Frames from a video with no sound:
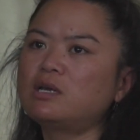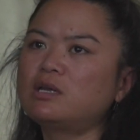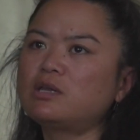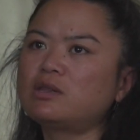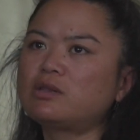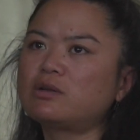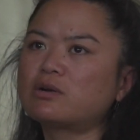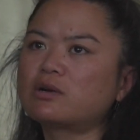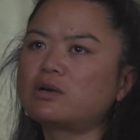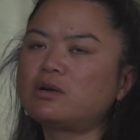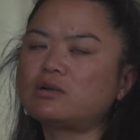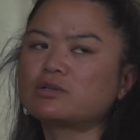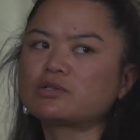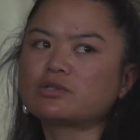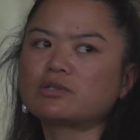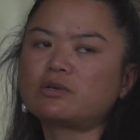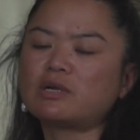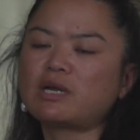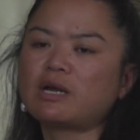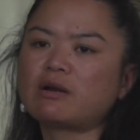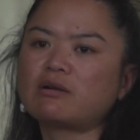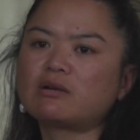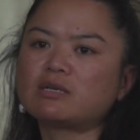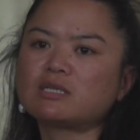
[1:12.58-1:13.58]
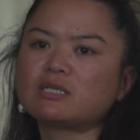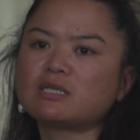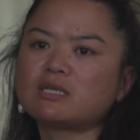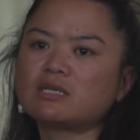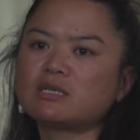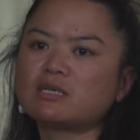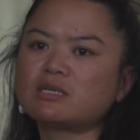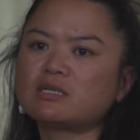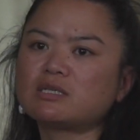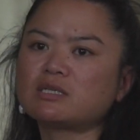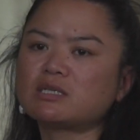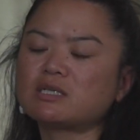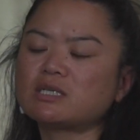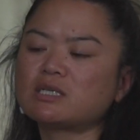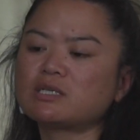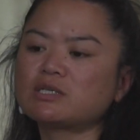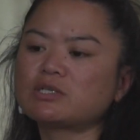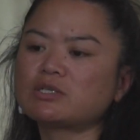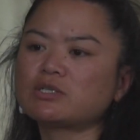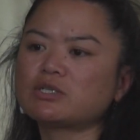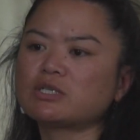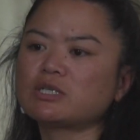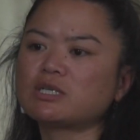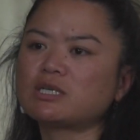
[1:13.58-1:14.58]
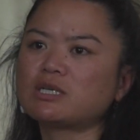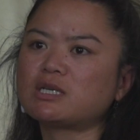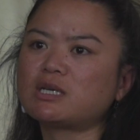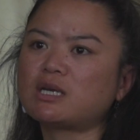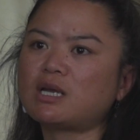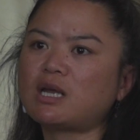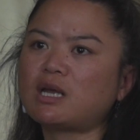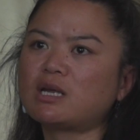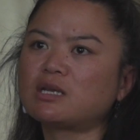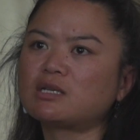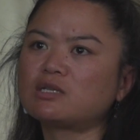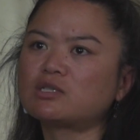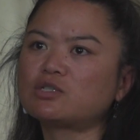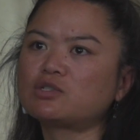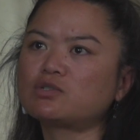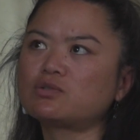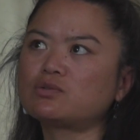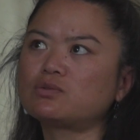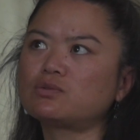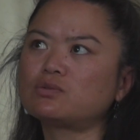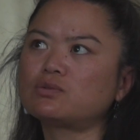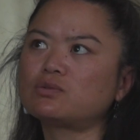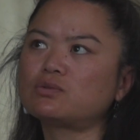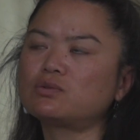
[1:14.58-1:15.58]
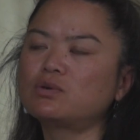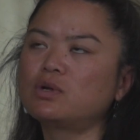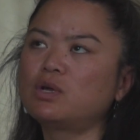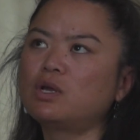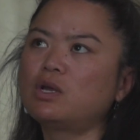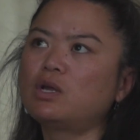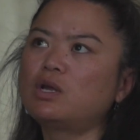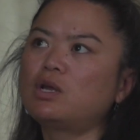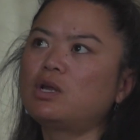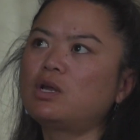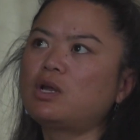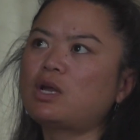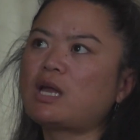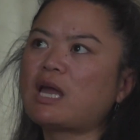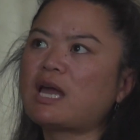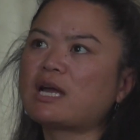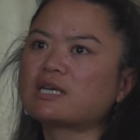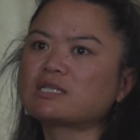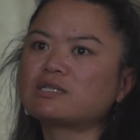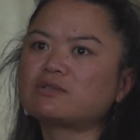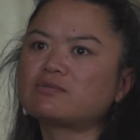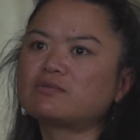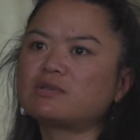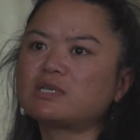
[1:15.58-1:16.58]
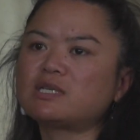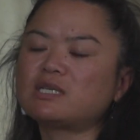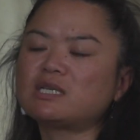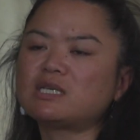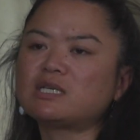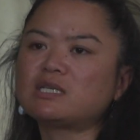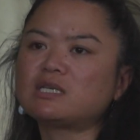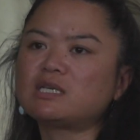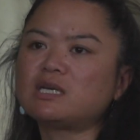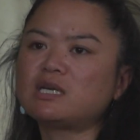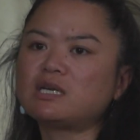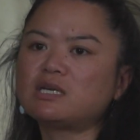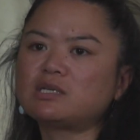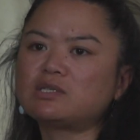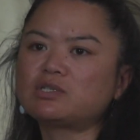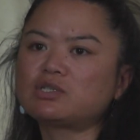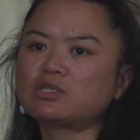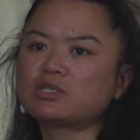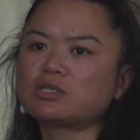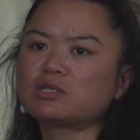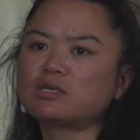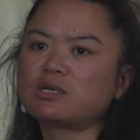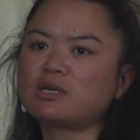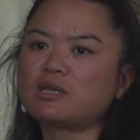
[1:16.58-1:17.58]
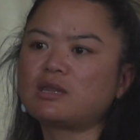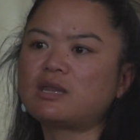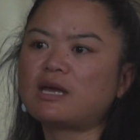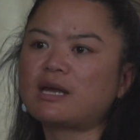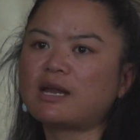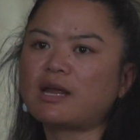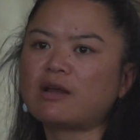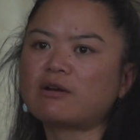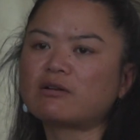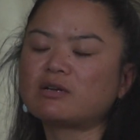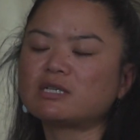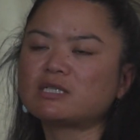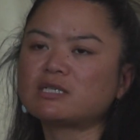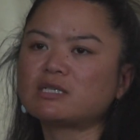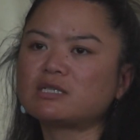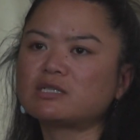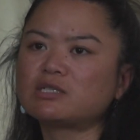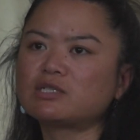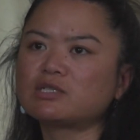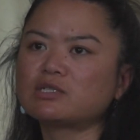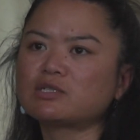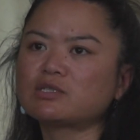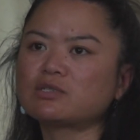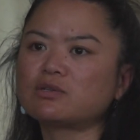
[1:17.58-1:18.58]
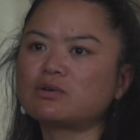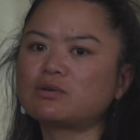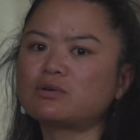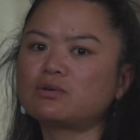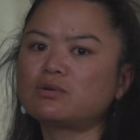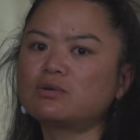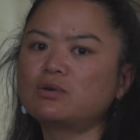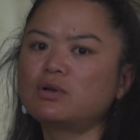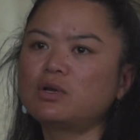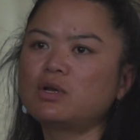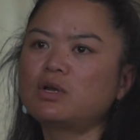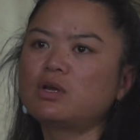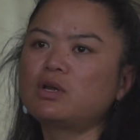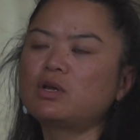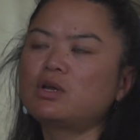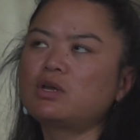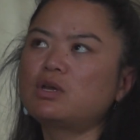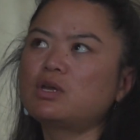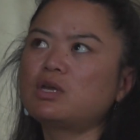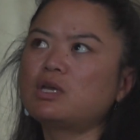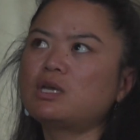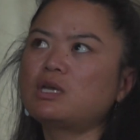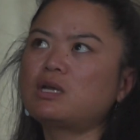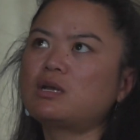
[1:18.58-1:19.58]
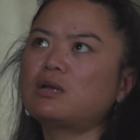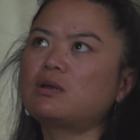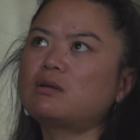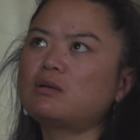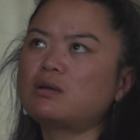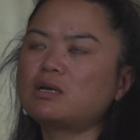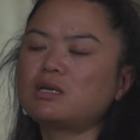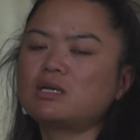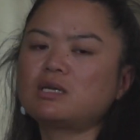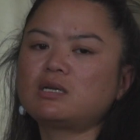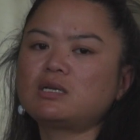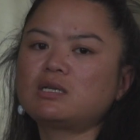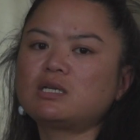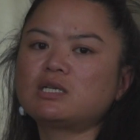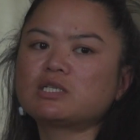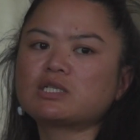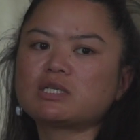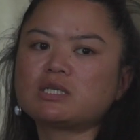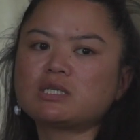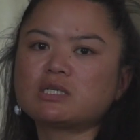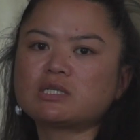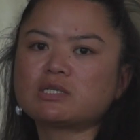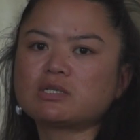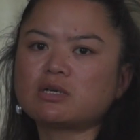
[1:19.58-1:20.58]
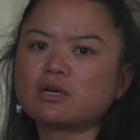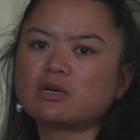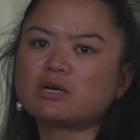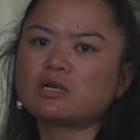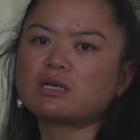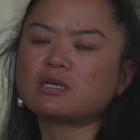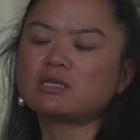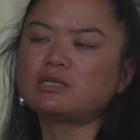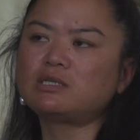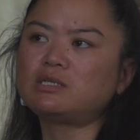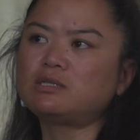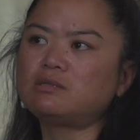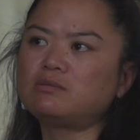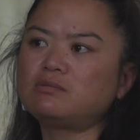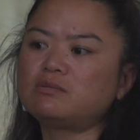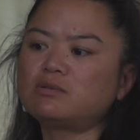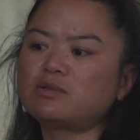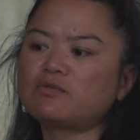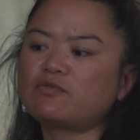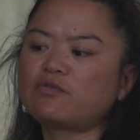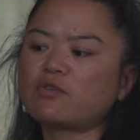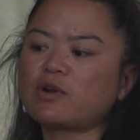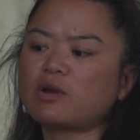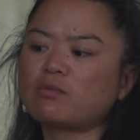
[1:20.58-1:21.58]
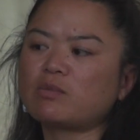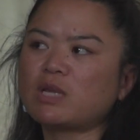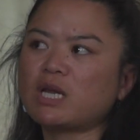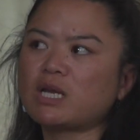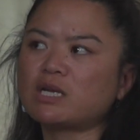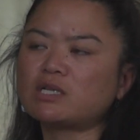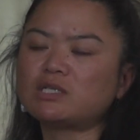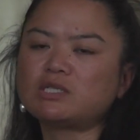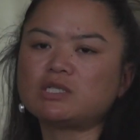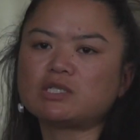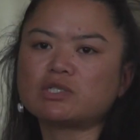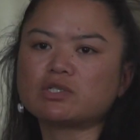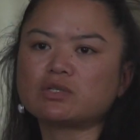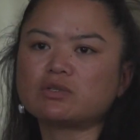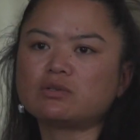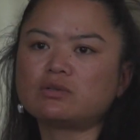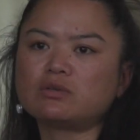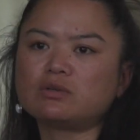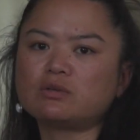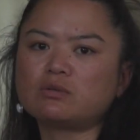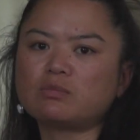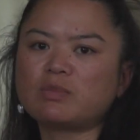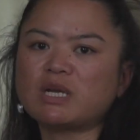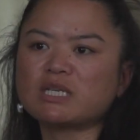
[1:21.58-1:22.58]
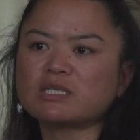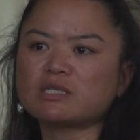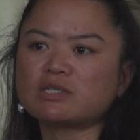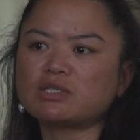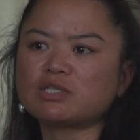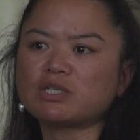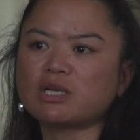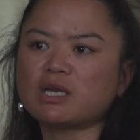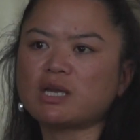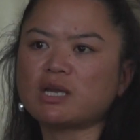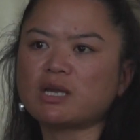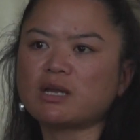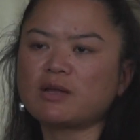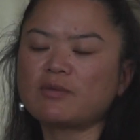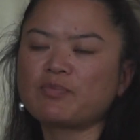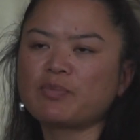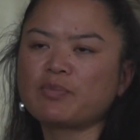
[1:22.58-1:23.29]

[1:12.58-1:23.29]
their cultural heritage and history and to actively engage that heritage. So it initially started from like a digital messaging.